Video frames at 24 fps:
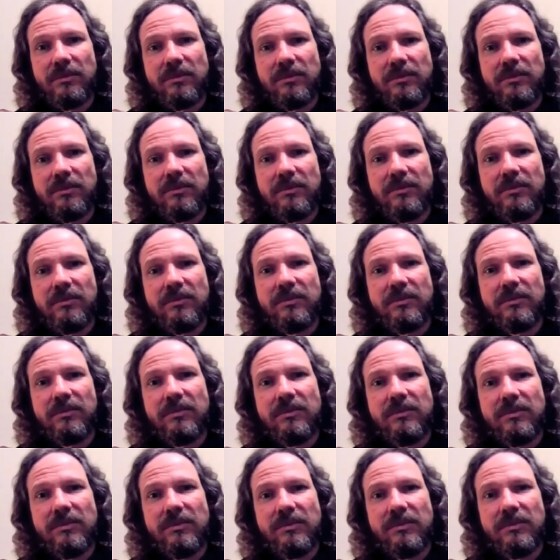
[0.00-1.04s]

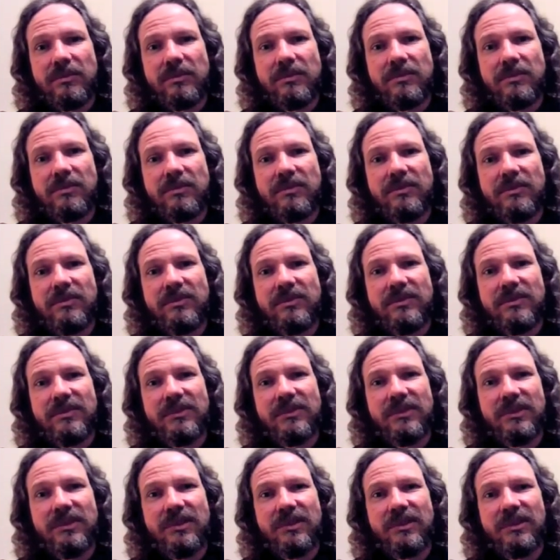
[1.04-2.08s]

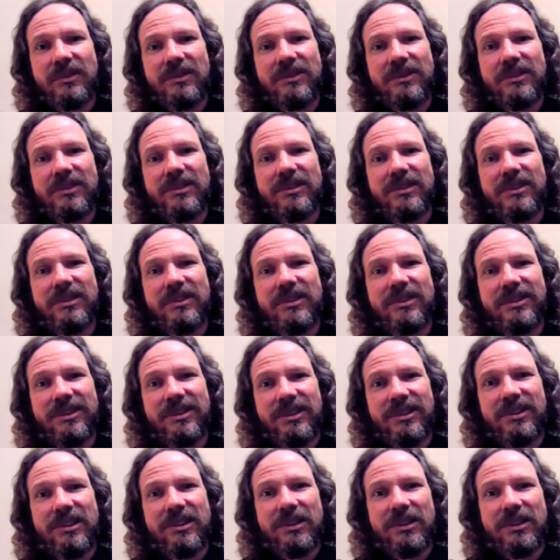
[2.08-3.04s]
(not speaking)